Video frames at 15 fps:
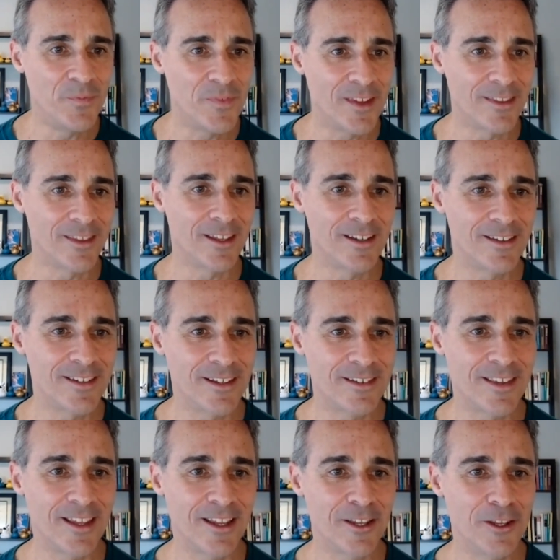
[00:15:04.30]
And then he says,
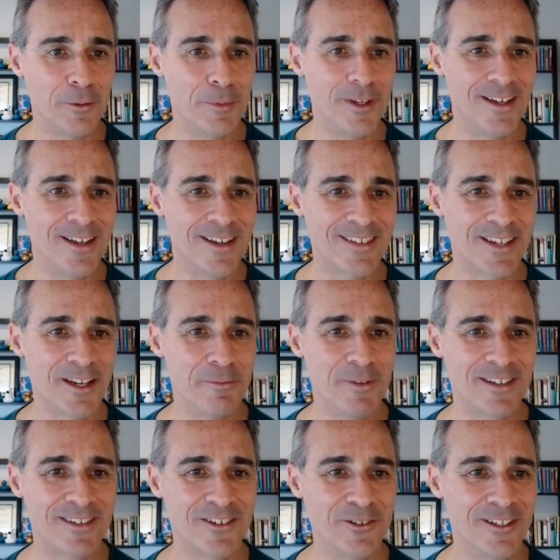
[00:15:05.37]
thank you. P.S. I
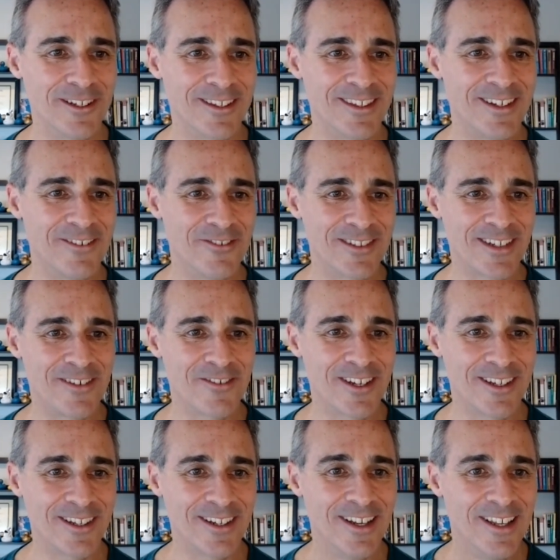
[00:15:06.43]
miss Julian, the devil's
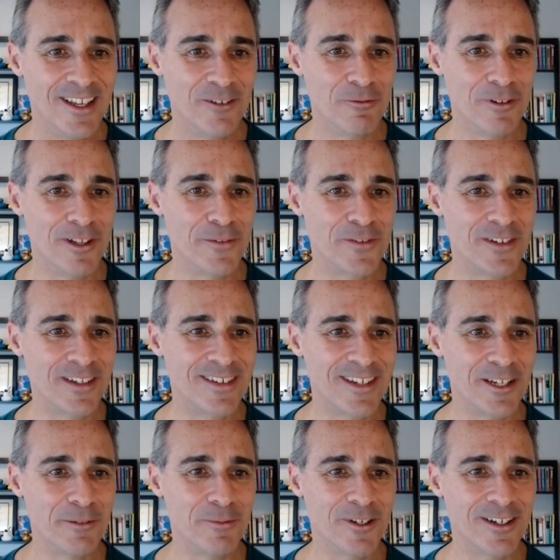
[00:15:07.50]
advocate, and love to
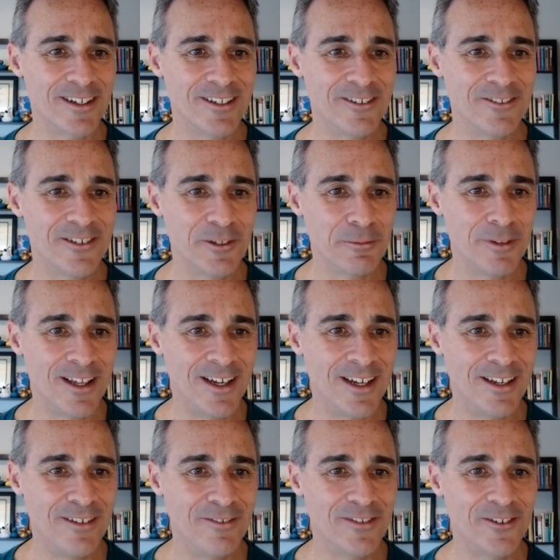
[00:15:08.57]
see him on a YouTube
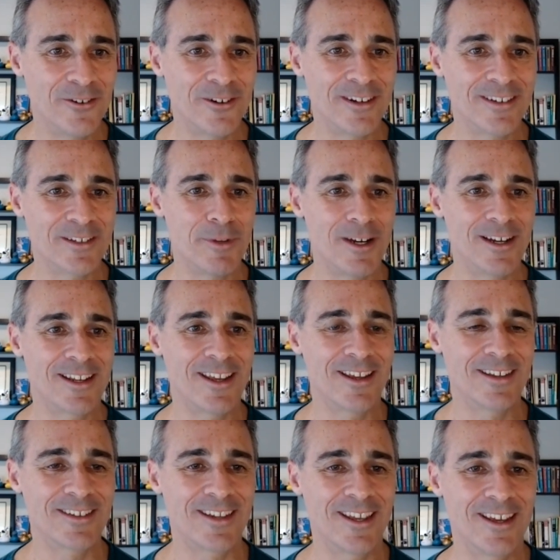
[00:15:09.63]
live or as a
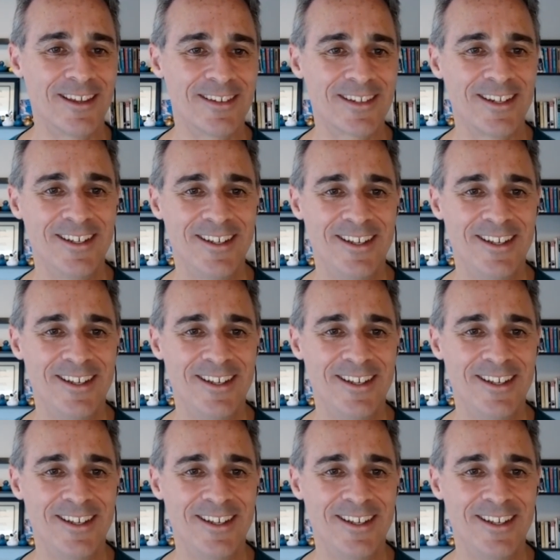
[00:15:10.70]
podcast guest.